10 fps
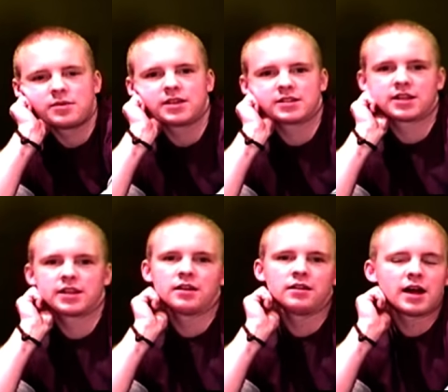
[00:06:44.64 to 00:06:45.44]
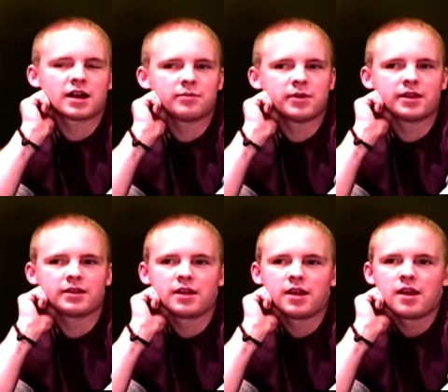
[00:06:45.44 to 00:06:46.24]
because I think a lot of
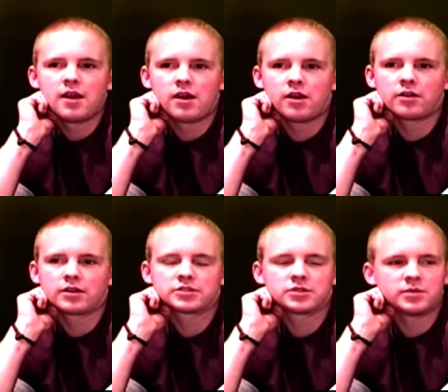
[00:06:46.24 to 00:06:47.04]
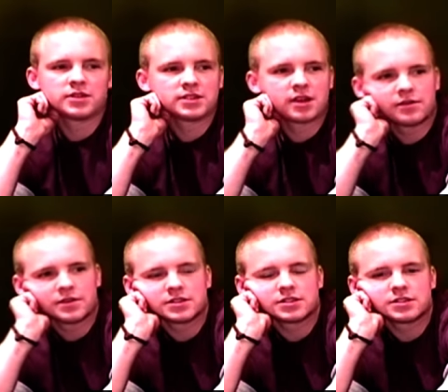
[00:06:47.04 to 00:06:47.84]
men are extremely
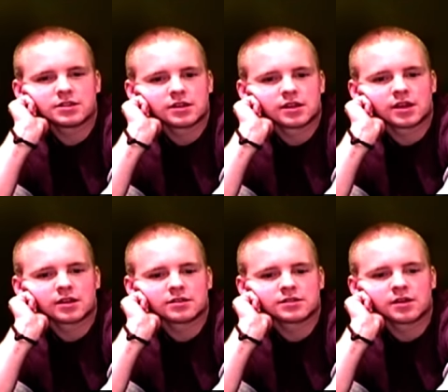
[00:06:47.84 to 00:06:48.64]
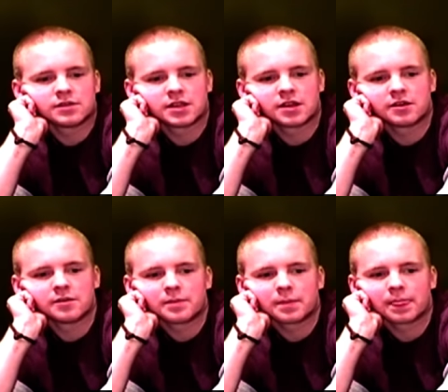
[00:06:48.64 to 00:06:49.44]
selfish and
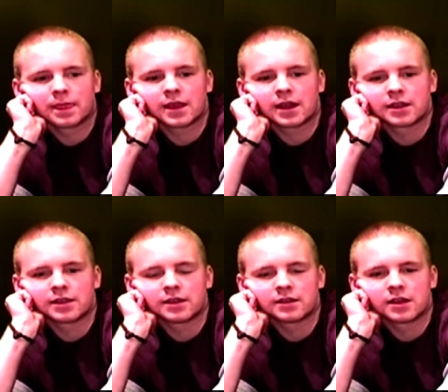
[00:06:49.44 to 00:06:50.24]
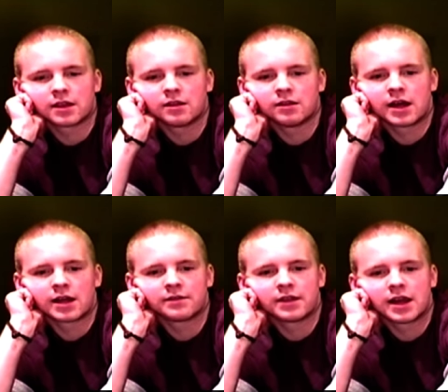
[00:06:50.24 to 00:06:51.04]
self-centered. And I think that a
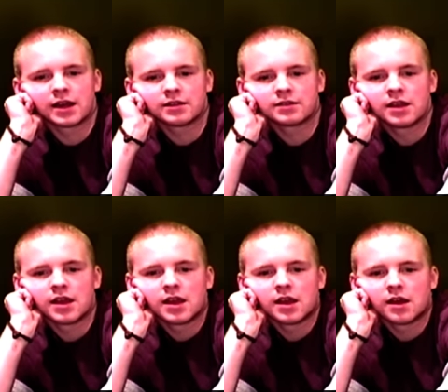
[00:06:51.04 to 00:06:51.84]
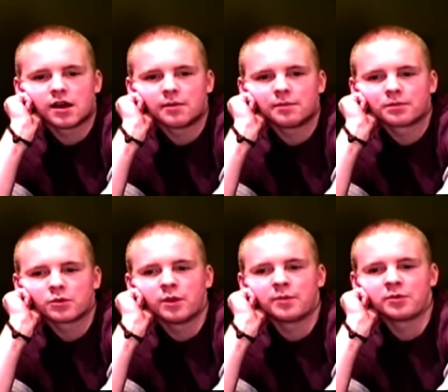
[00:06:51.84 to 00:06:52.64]
lot of guys, um,
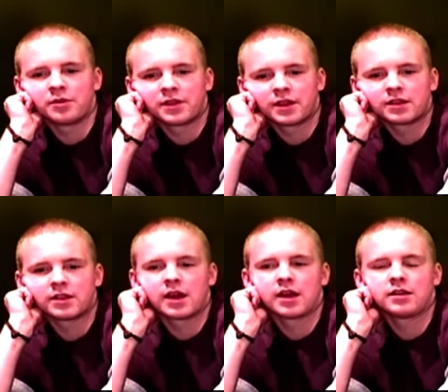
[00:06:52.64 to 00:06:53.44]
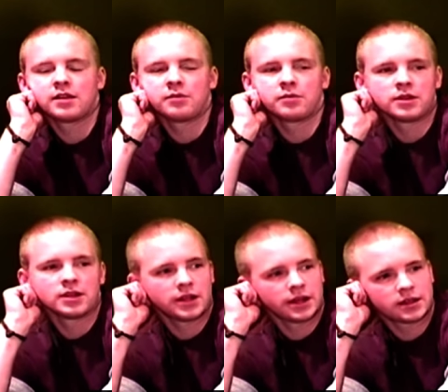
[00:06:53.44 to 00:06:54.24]
women will think that they
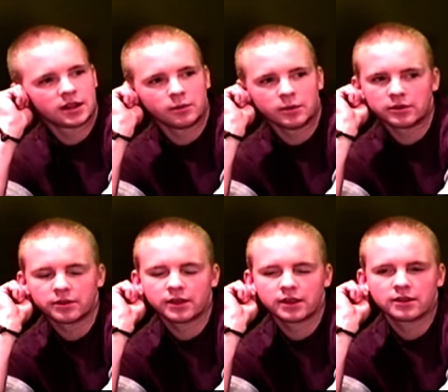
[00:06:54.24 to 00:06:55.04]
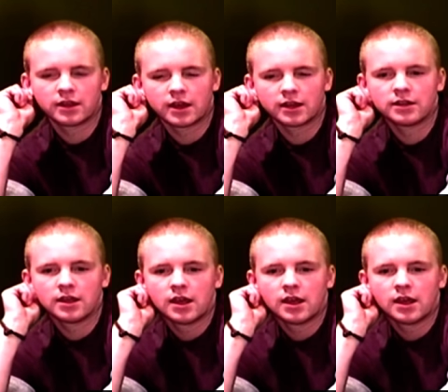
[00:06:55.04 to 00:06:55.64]
really like them. Women will think that